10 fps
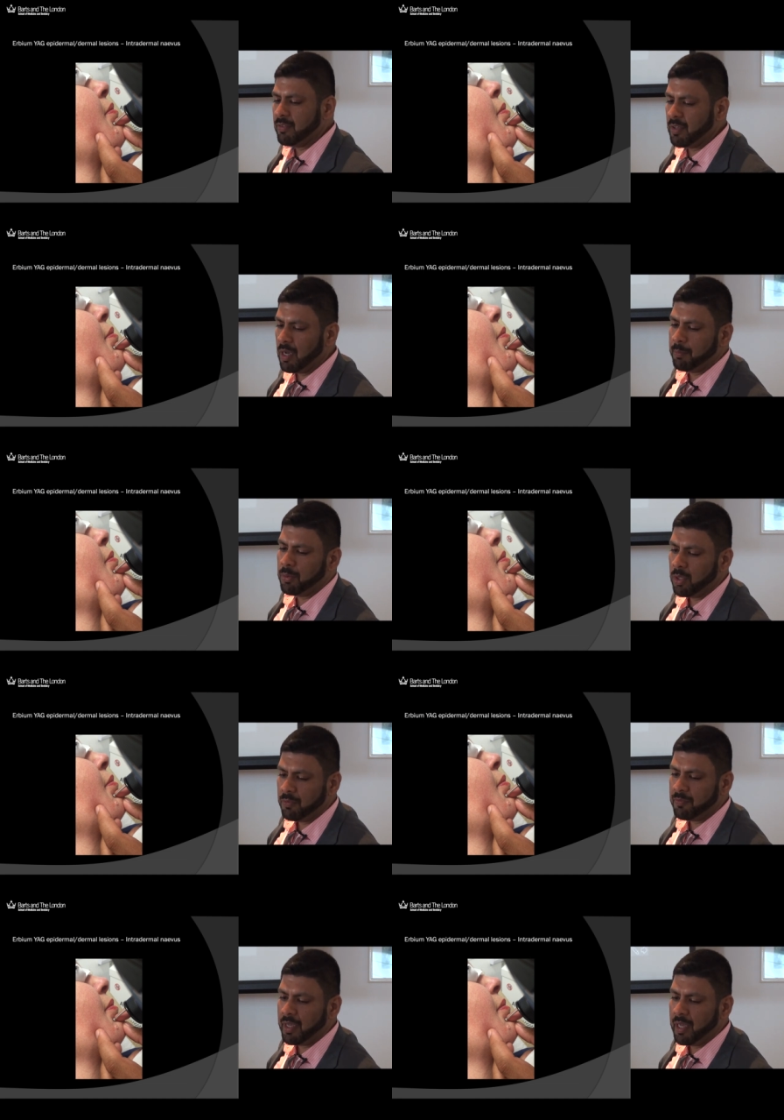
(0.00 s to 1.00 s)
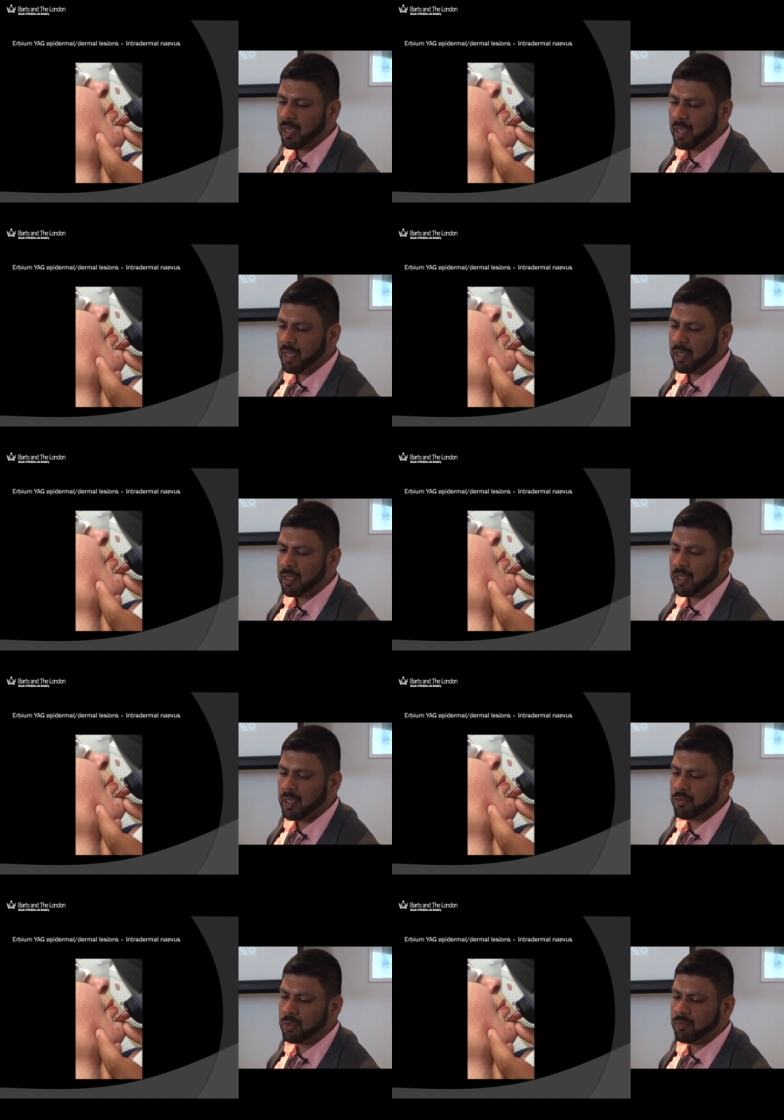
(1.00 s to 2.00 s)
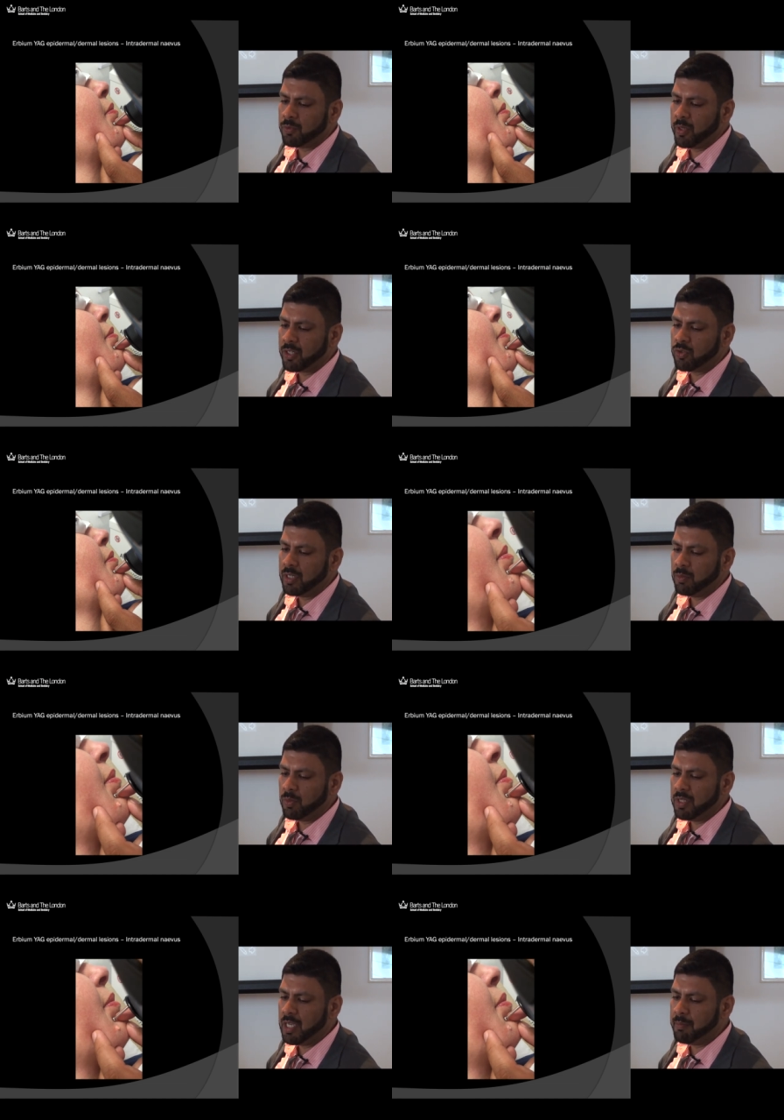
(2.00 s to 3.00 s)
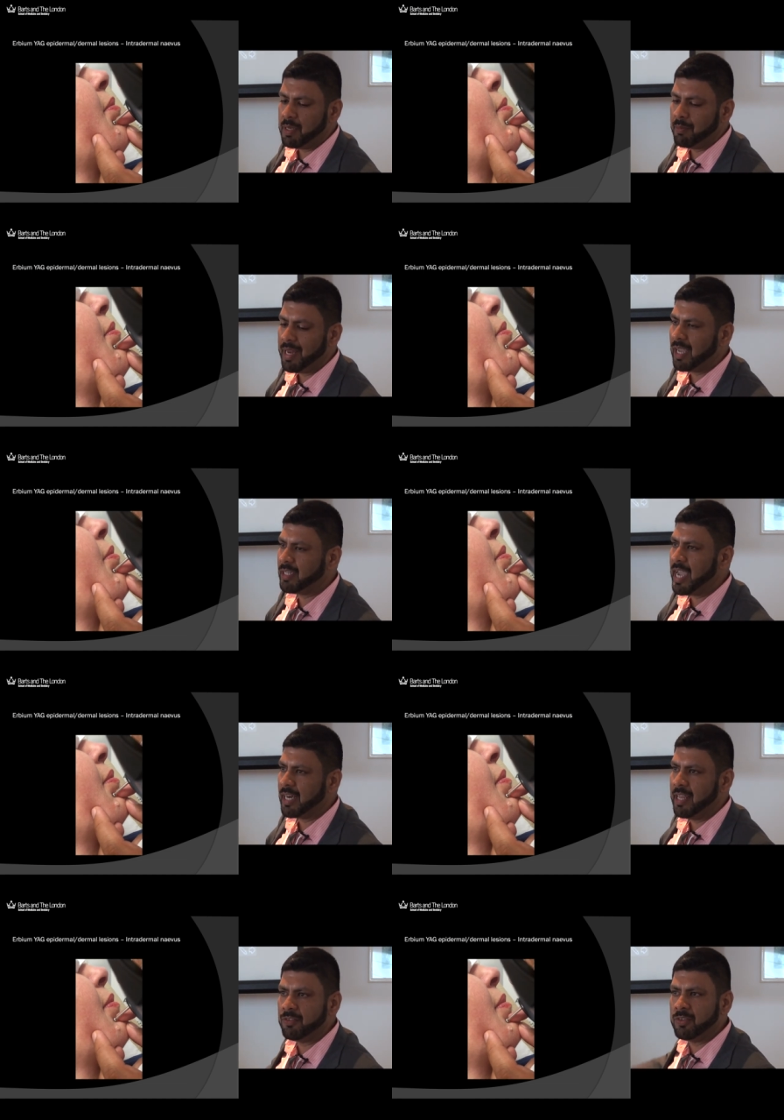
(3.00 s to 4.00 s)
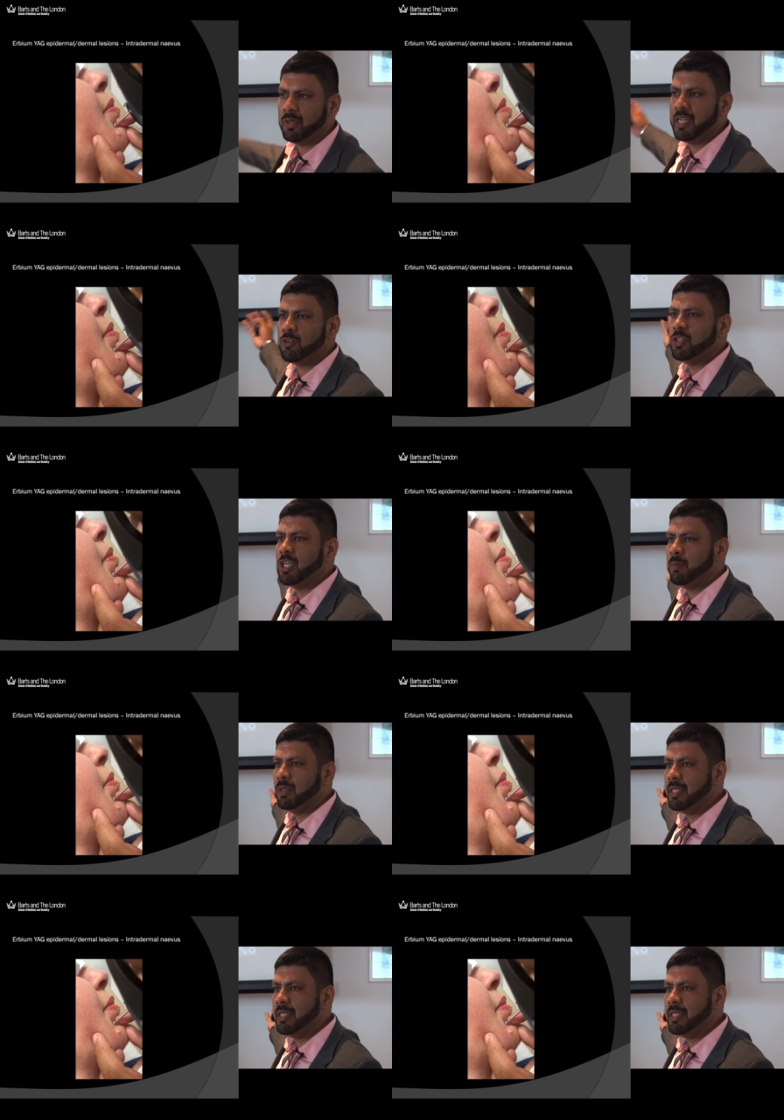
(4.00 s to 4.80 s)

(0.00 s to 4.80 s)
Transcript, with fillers: example of uh, uh, sort of quick treatment with the erbium YAG laser to an intradermal